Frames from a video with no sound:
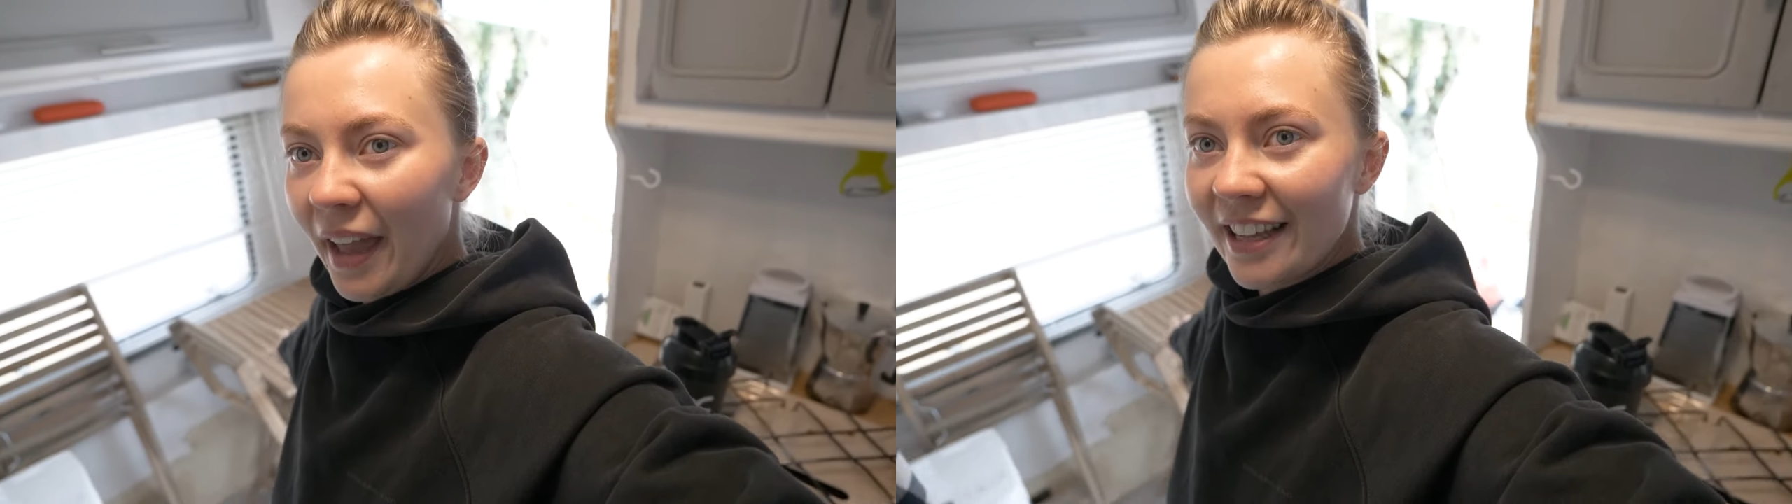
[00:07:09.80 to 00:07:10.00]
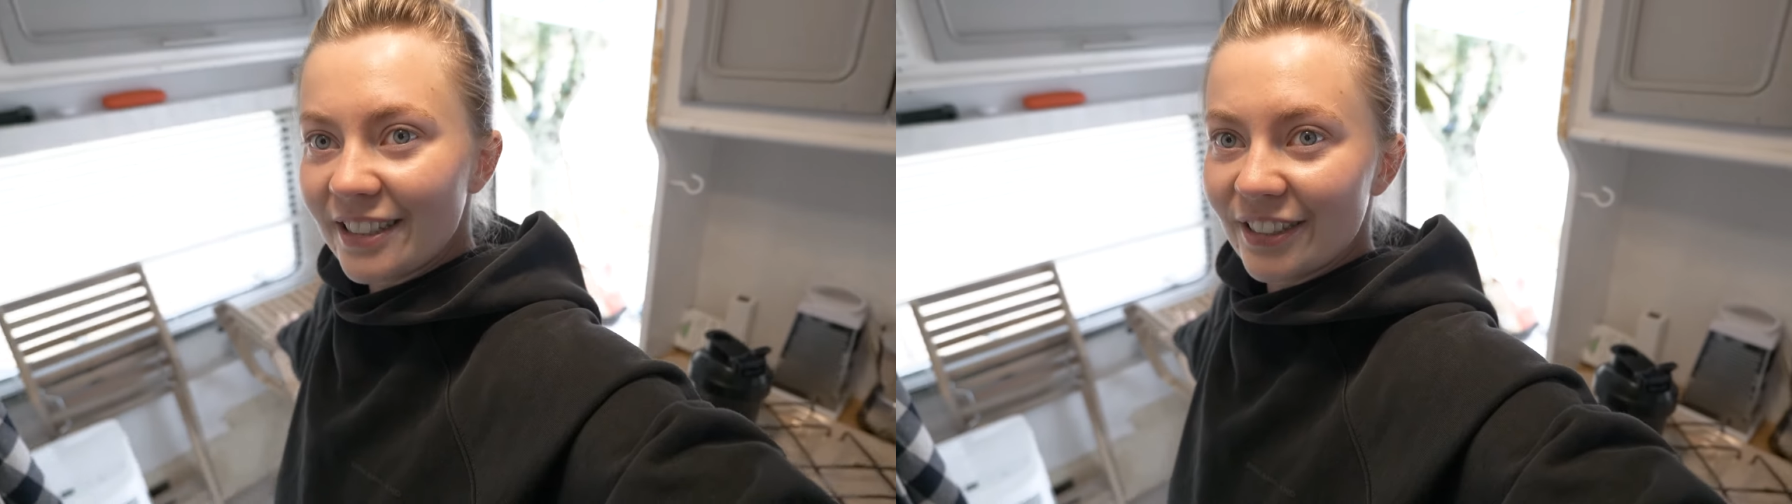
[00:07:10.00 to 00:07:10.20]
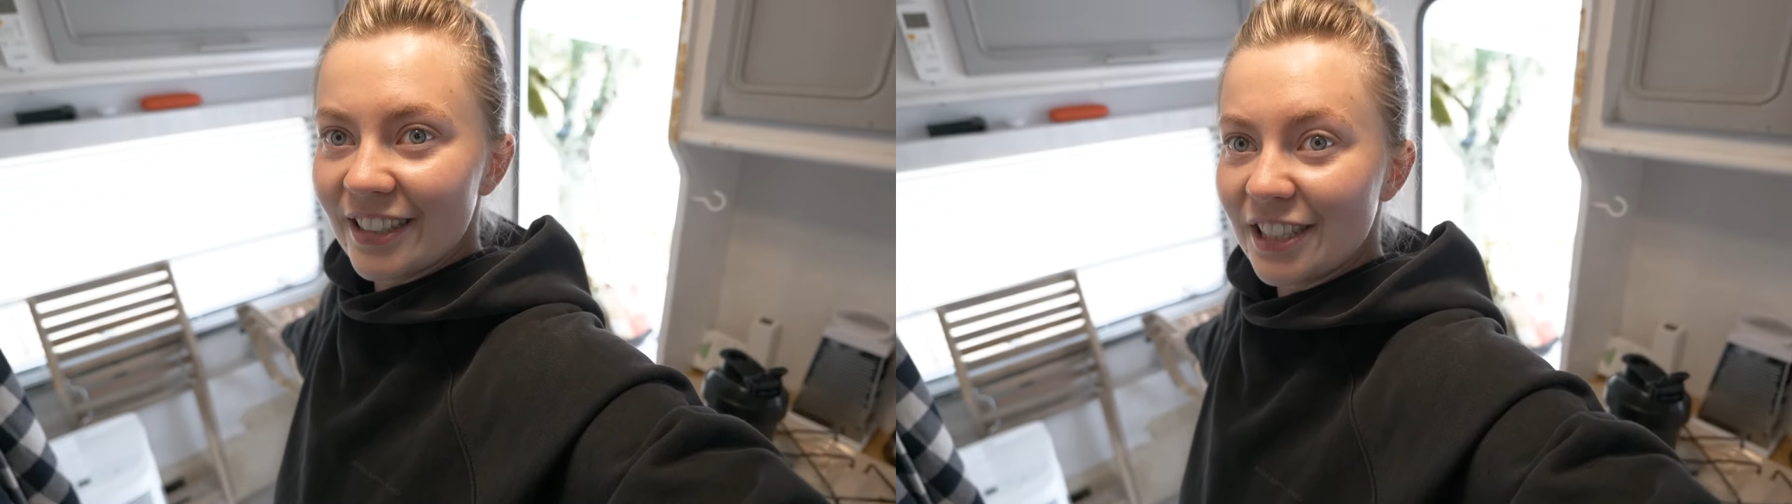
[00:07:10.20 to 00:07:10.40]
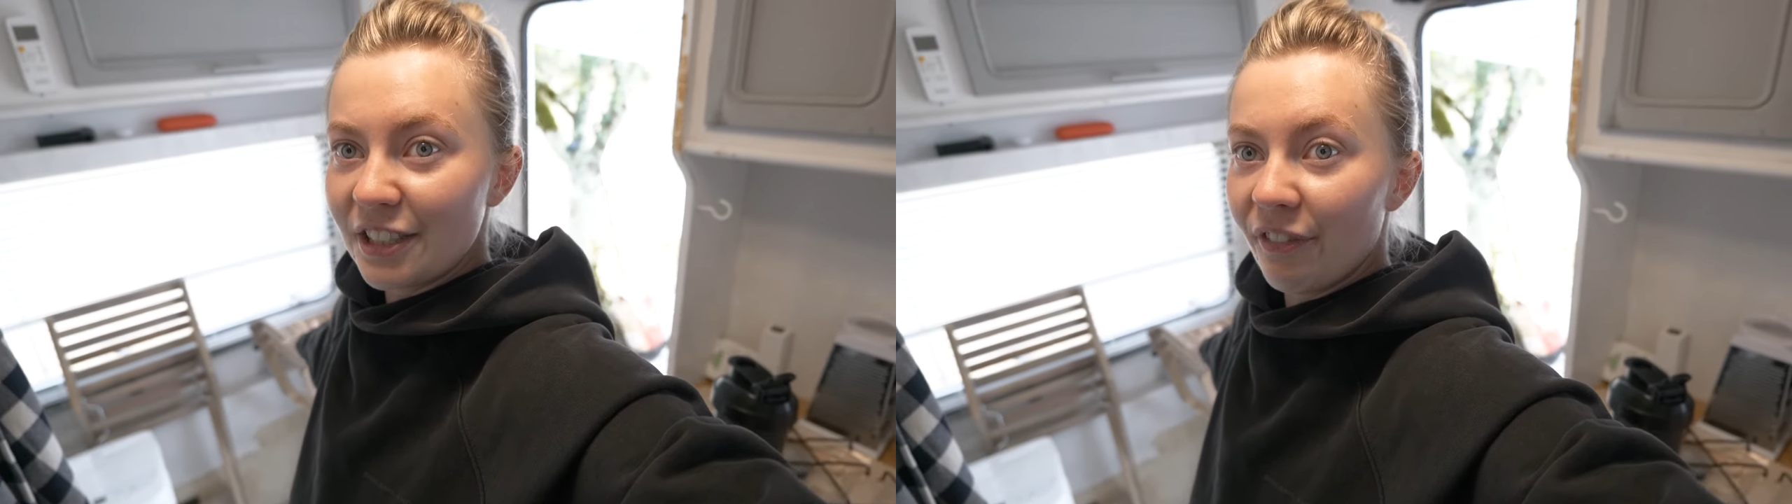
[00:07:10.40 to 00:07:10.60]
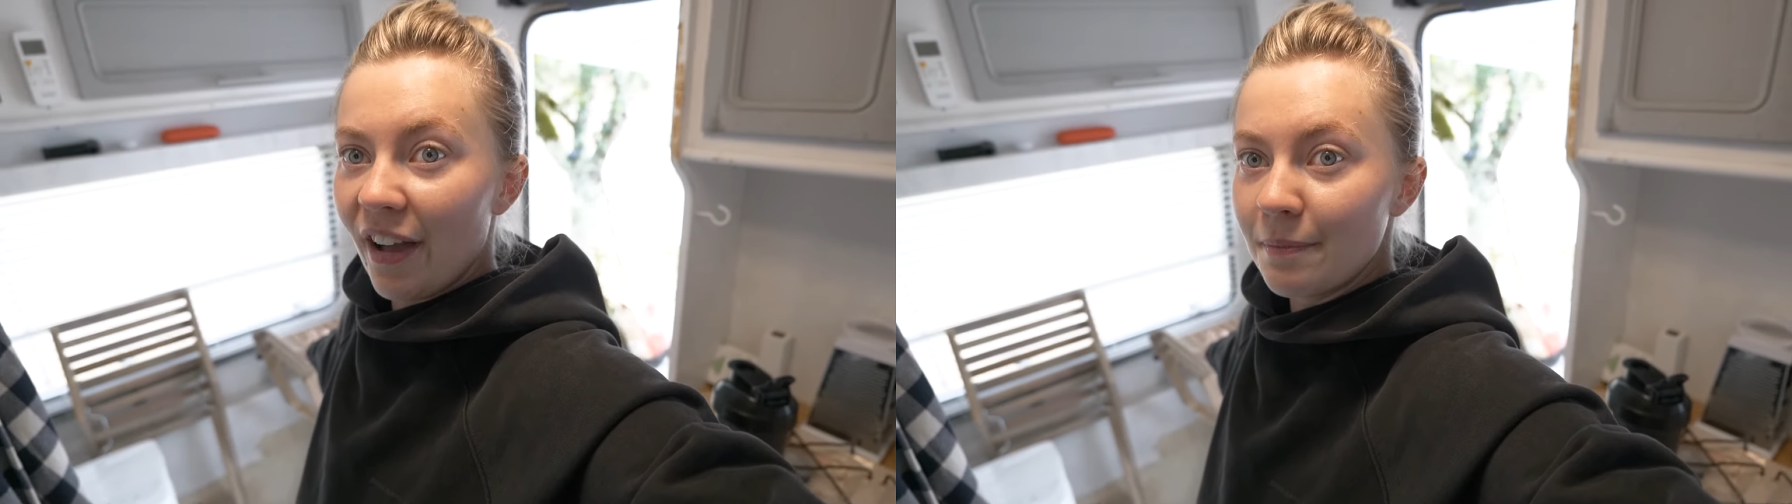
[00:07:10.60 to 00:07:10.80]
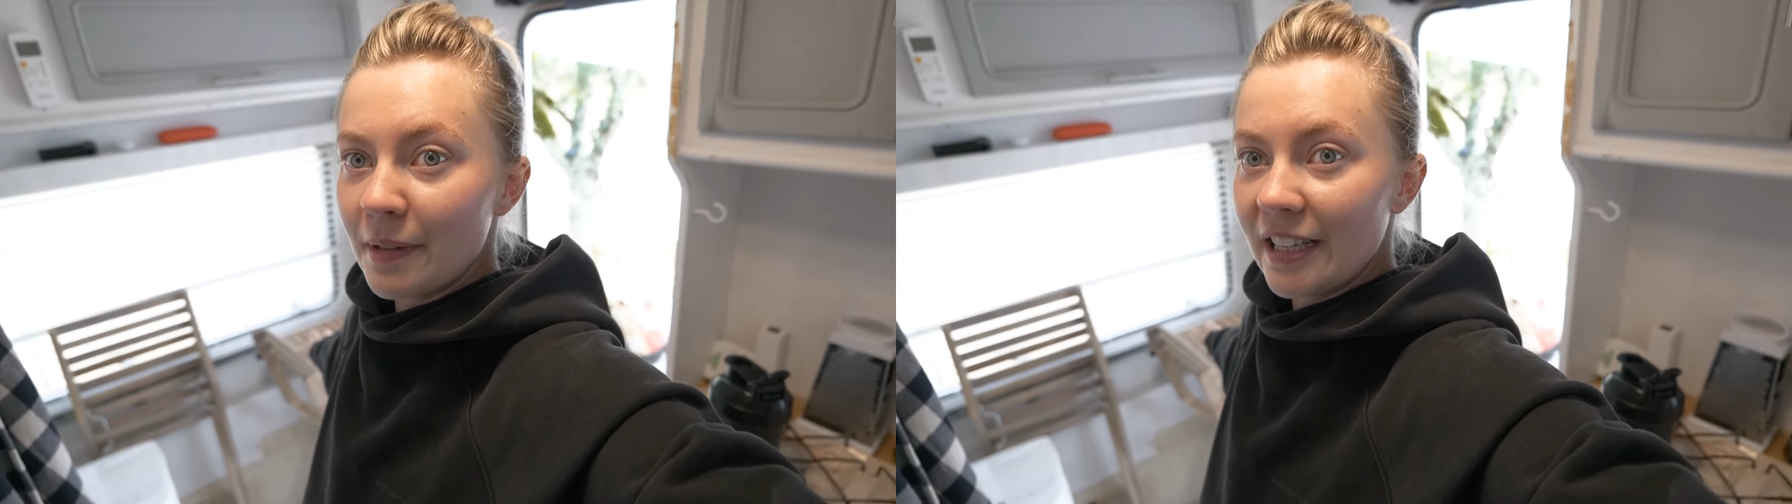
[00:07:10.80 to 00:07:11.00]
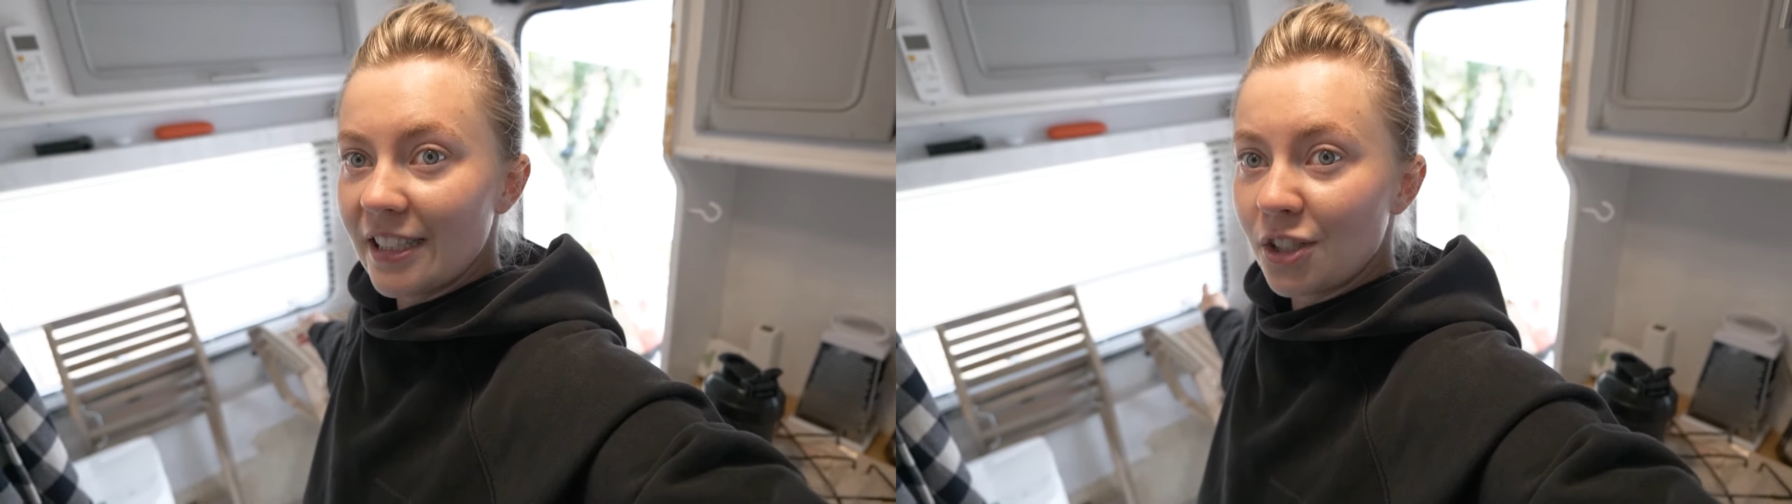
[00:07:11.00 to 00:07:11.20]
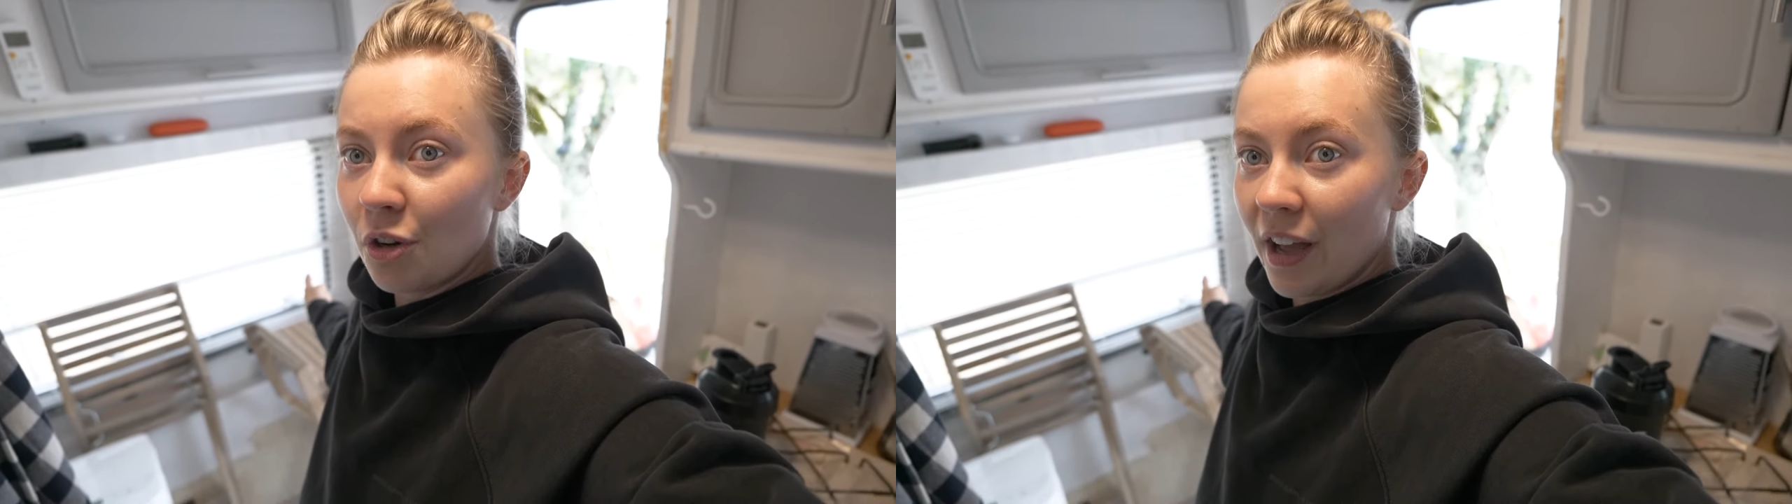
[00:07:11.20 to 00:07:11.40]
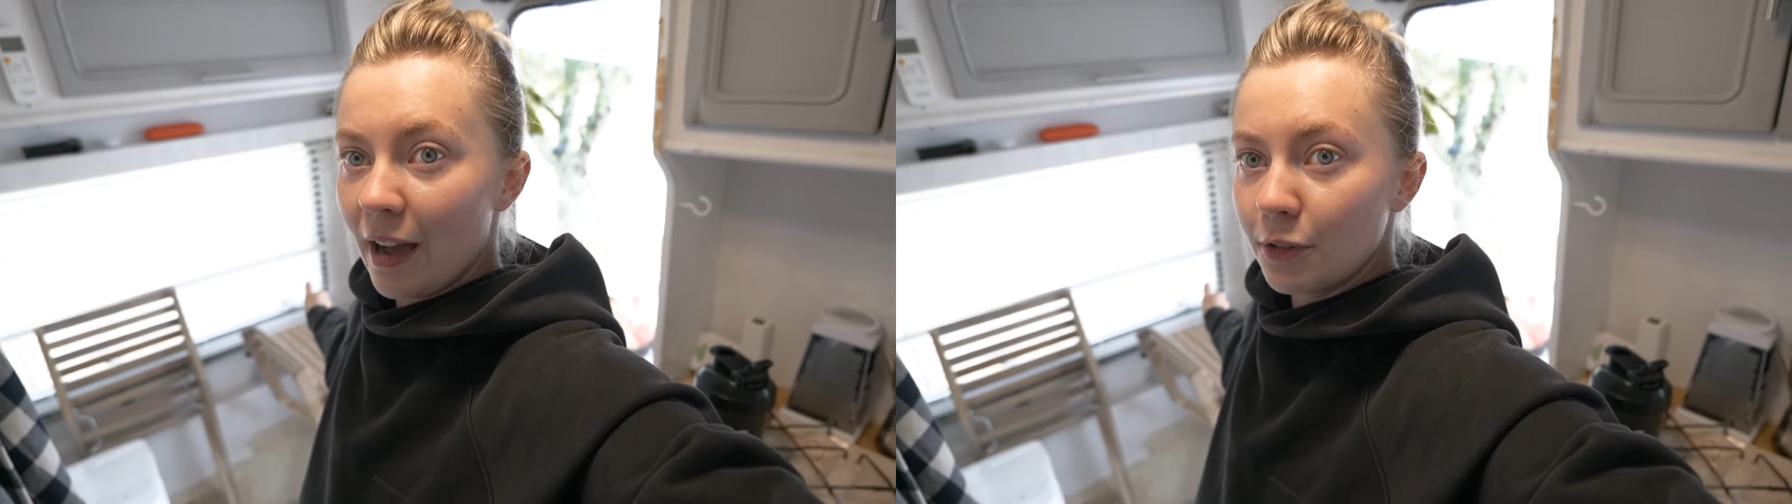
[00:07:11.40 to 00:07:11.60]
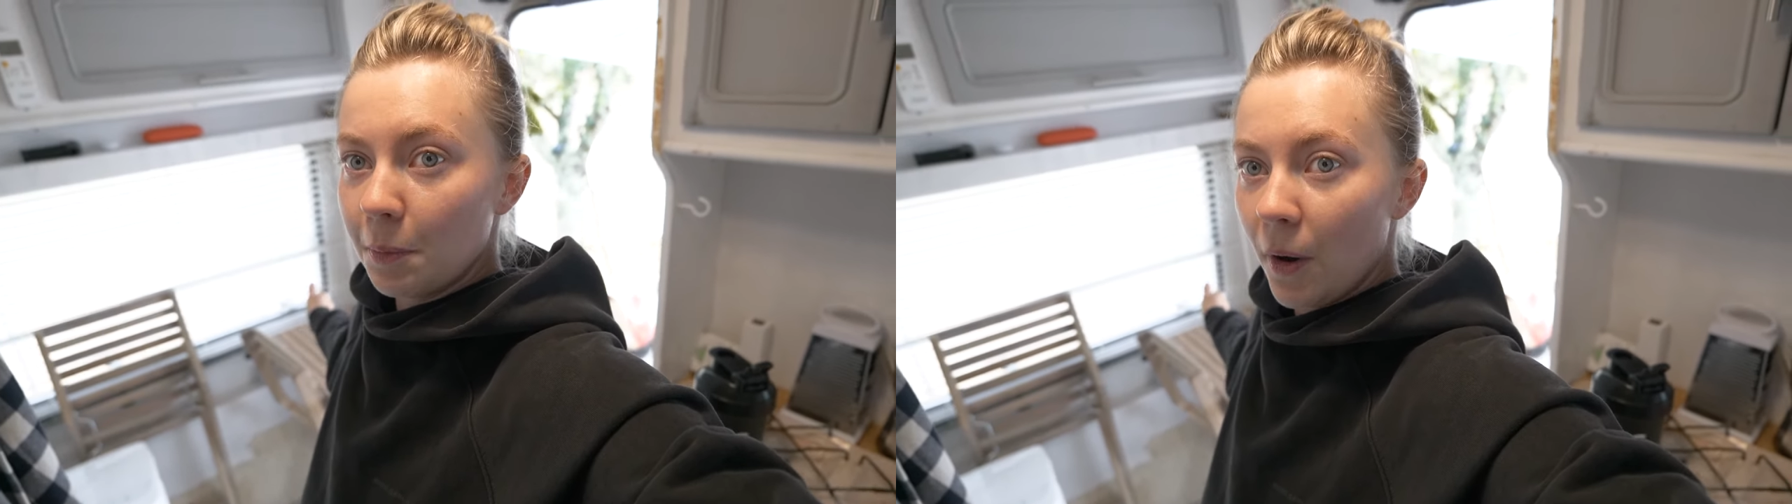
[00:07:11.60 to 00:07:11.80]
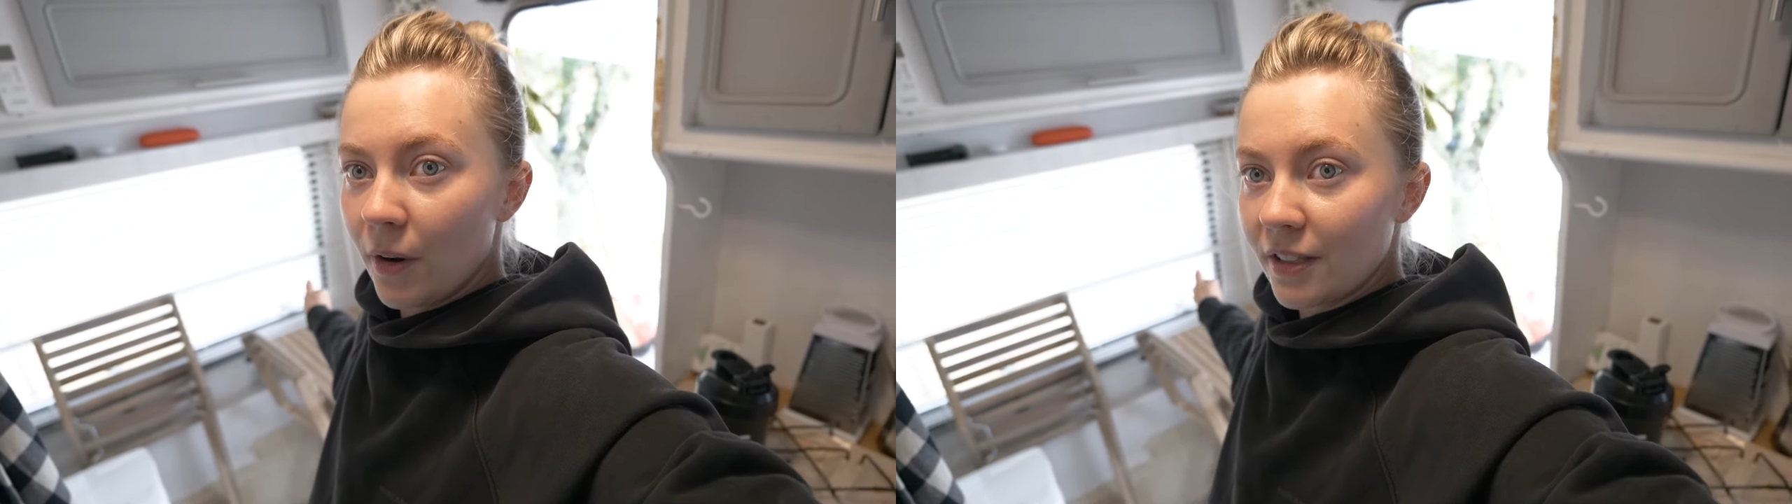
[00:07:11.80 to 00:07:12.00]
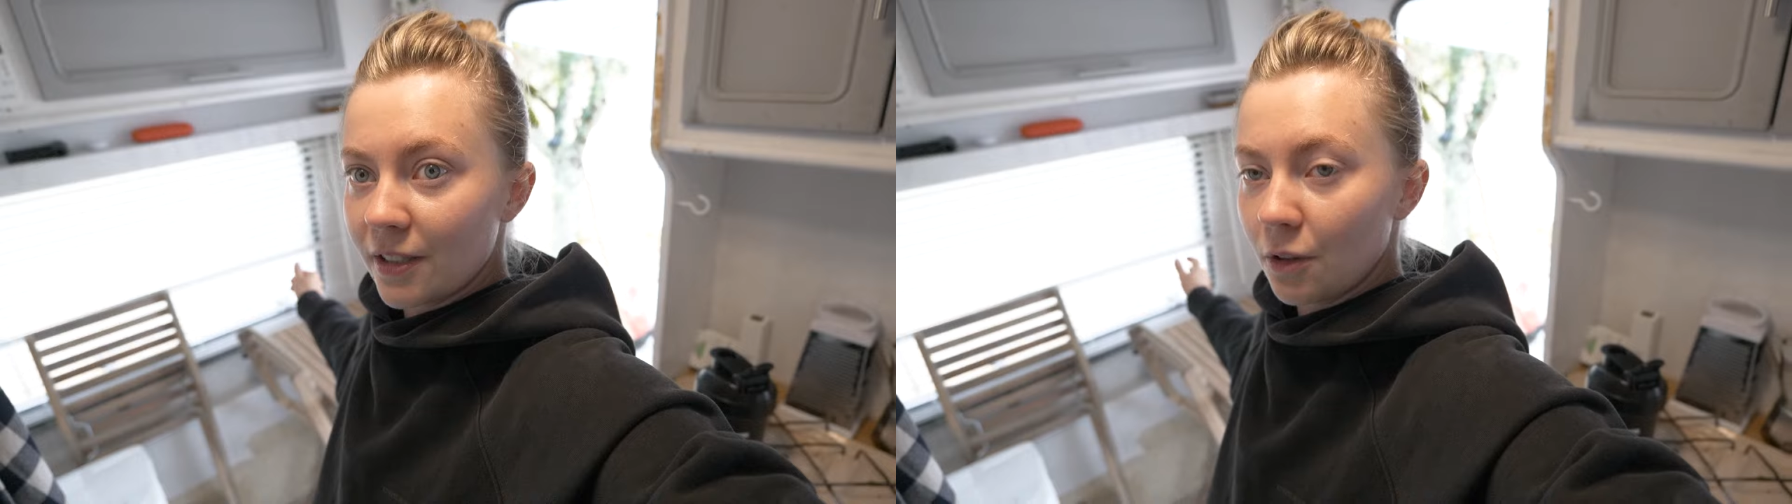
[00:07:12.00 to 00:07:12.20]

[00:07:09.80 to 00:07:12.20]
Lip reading: it took literally 5 minutes, took out the box,